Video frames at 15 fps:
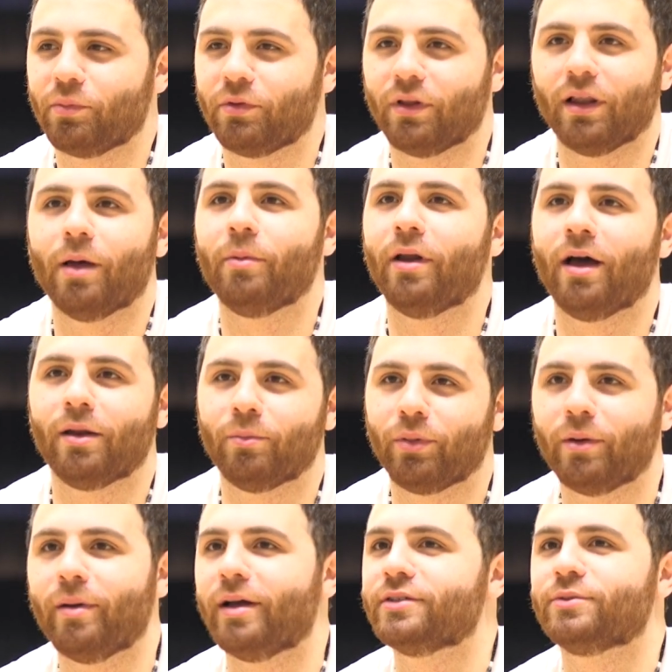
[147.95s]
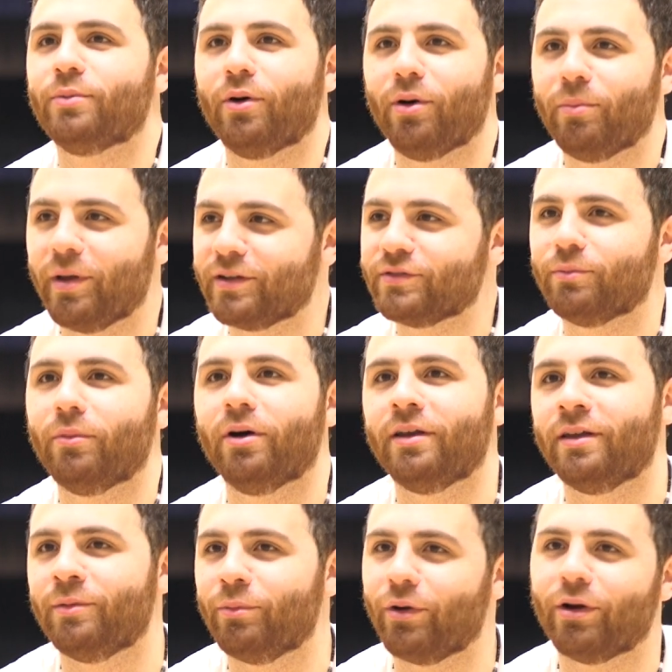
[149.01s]
to Lebanon, play basketball, make some
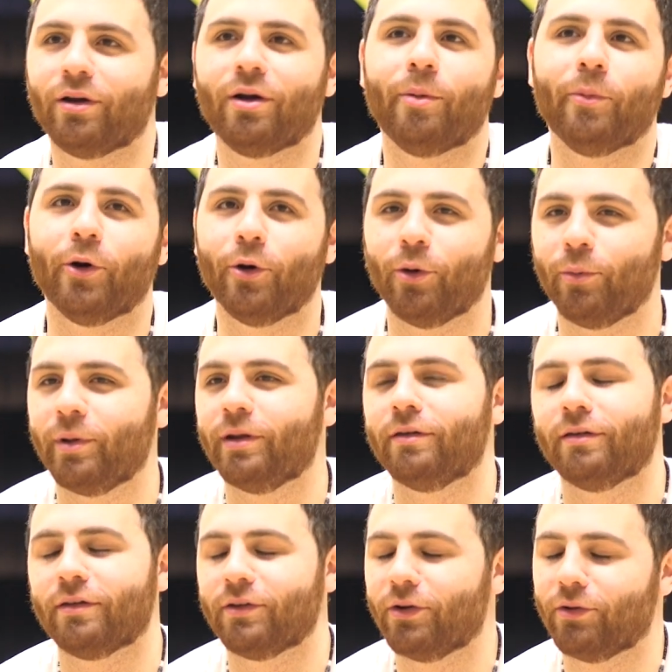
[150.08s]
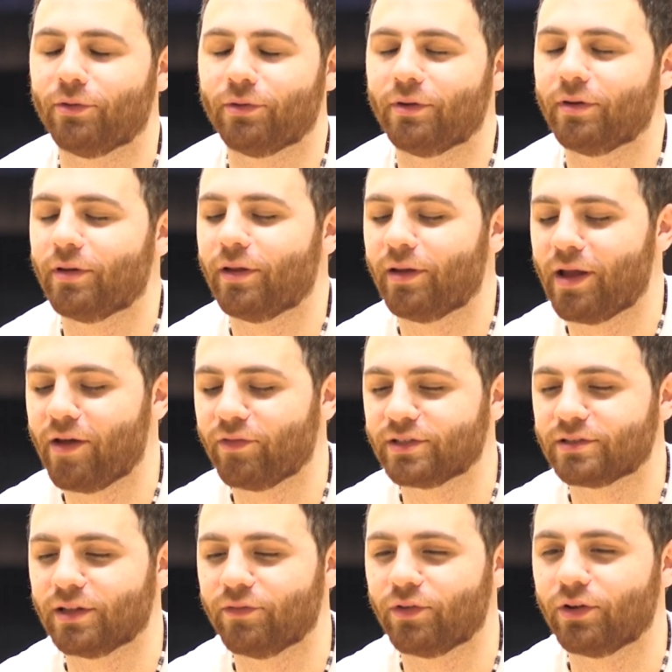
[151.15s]
money, come home, and have
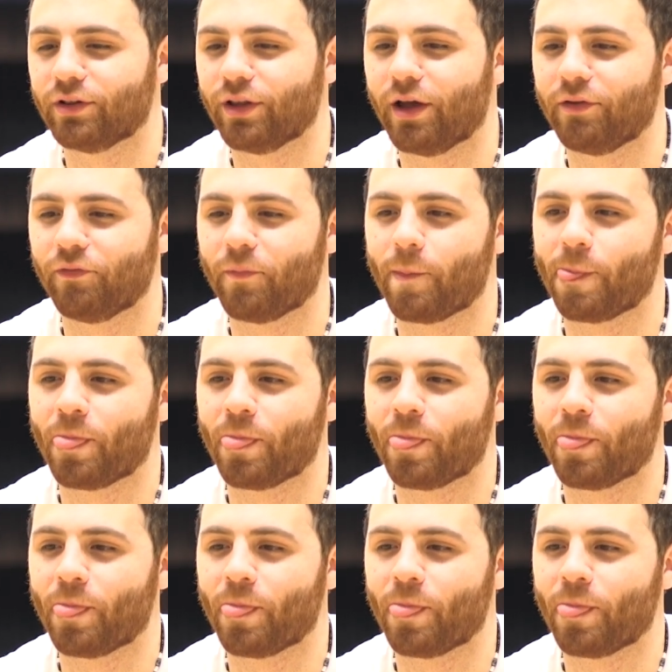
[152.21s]
us live a good life.